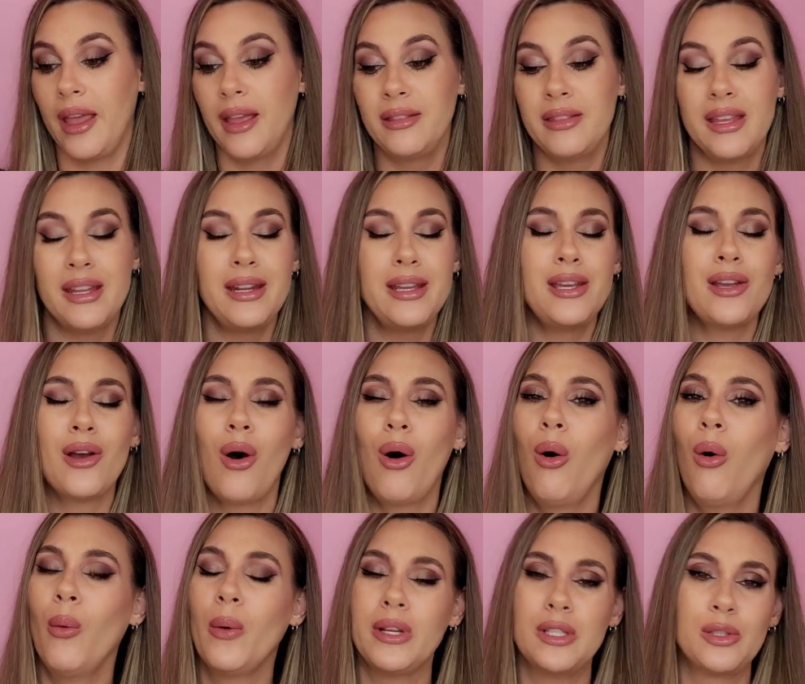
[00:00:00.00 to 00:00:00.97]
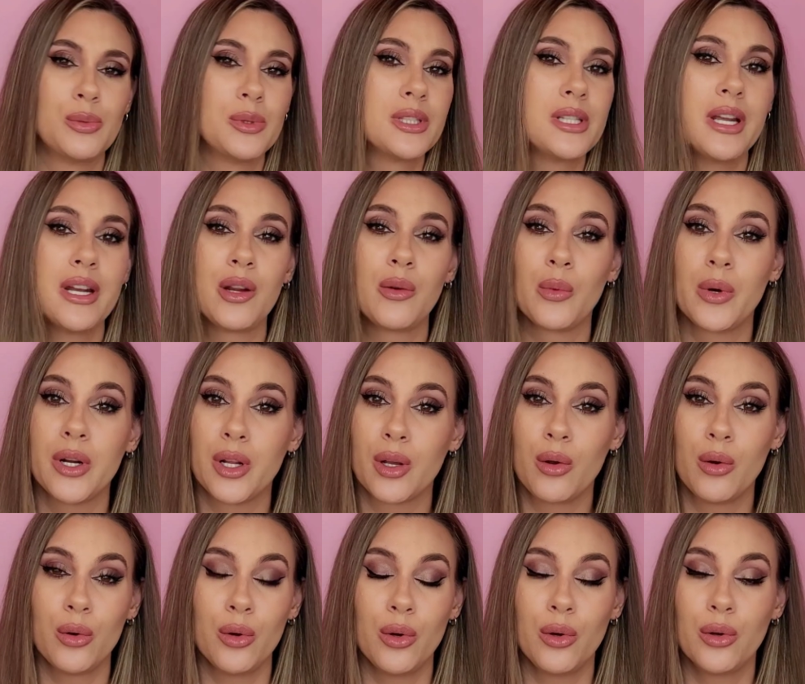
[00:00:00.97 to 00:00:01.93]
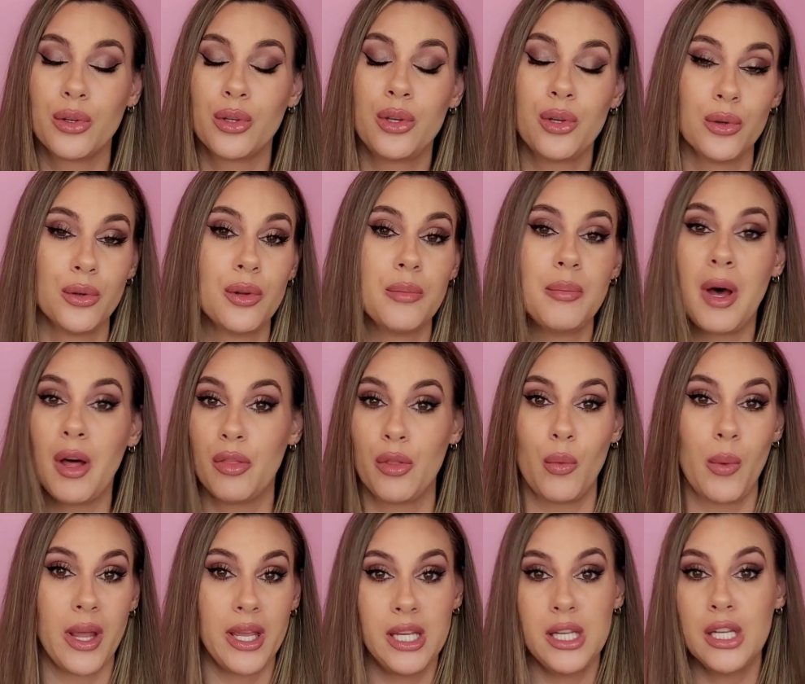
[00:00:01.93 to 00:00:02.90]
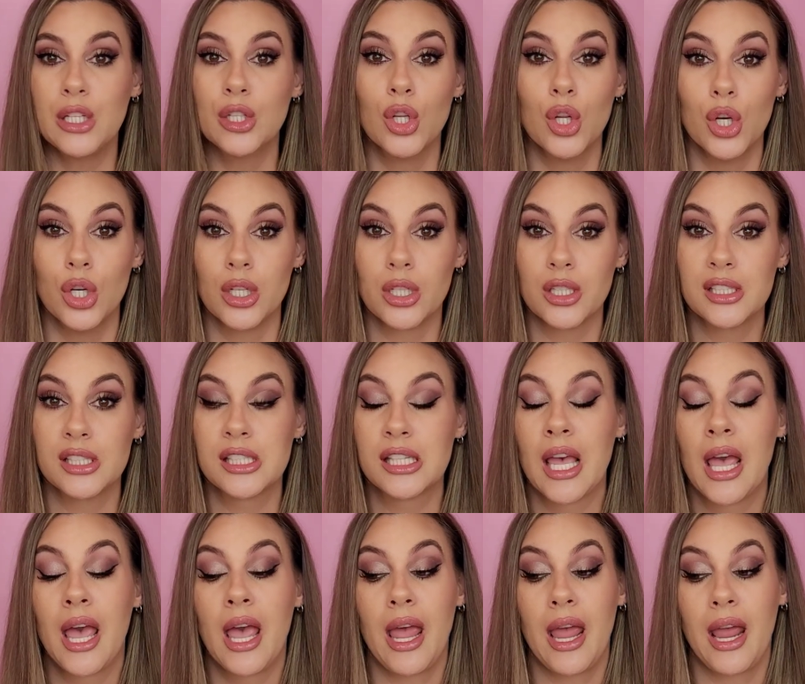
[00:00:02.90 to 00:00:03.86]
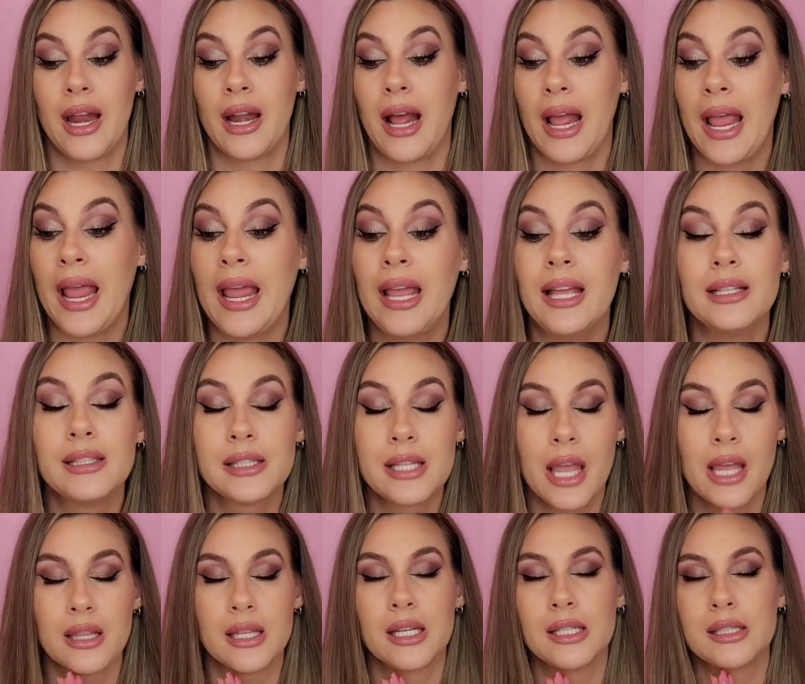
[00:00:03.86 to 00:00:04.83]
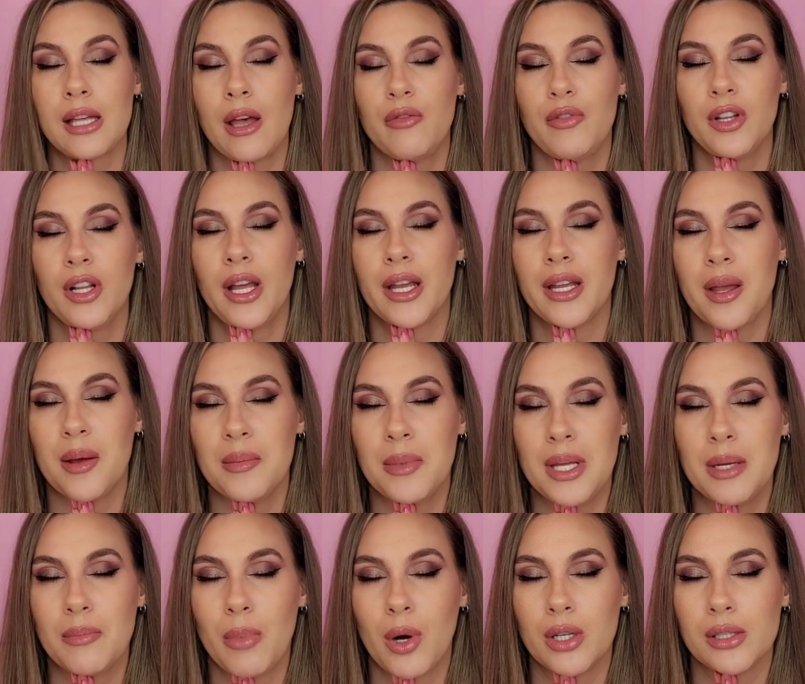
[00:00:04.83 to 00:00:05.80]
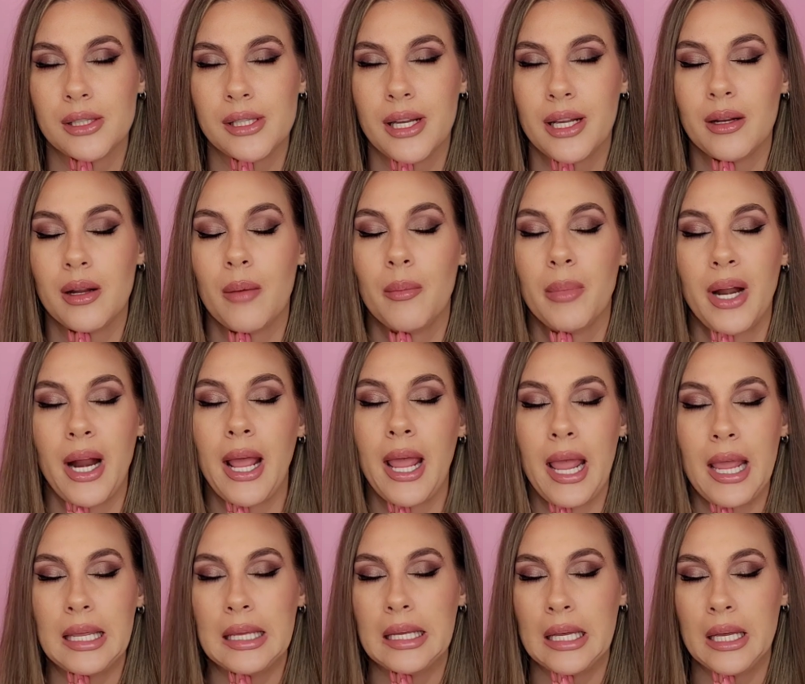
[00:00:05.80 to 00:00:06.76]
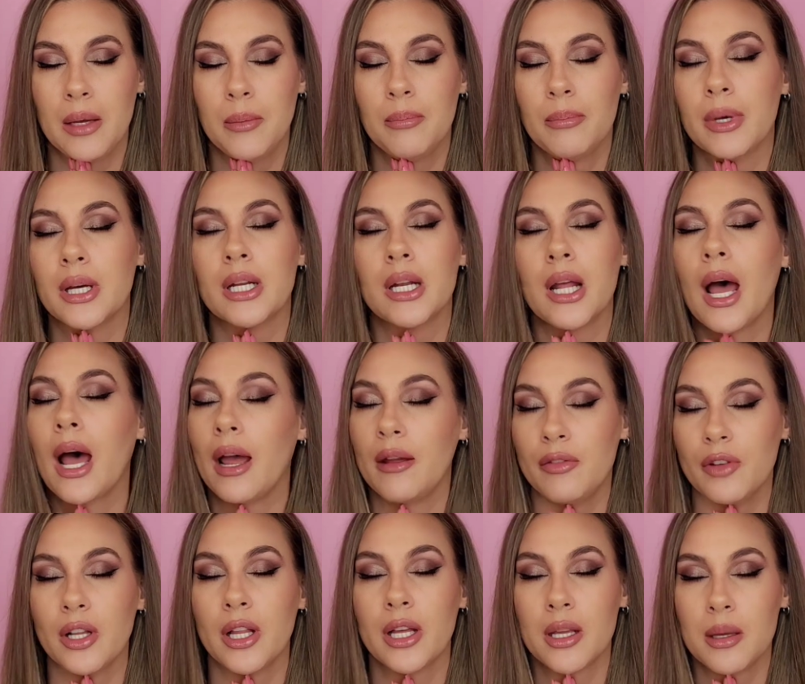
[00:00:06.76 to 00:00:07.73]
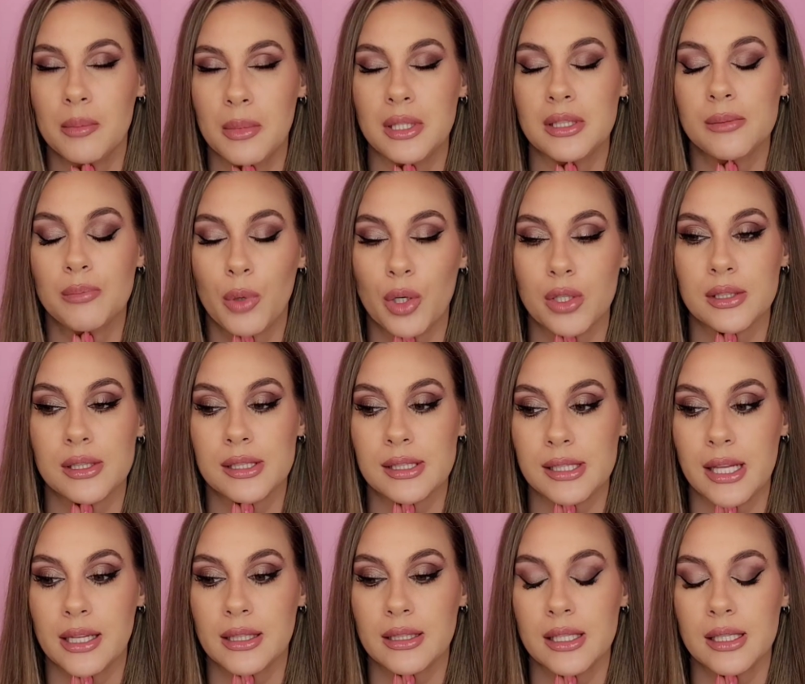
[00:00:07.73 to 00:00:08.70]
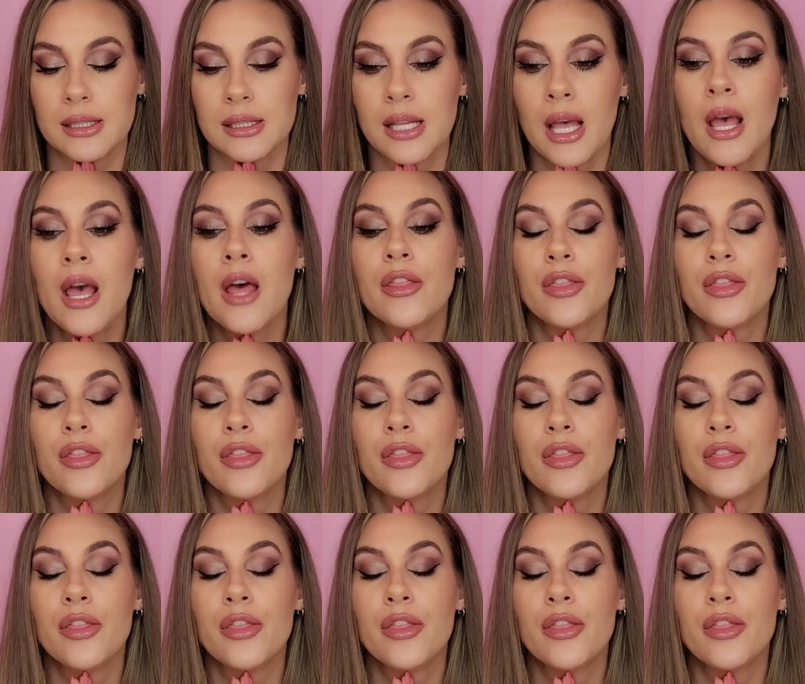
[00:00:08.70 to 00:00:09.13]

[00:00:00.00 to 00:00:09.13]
And then he always was getting ridiculed about the way he looks. And I hate saying this. I feel like a mean person, but I hate him. But I feel like a mean person saying this.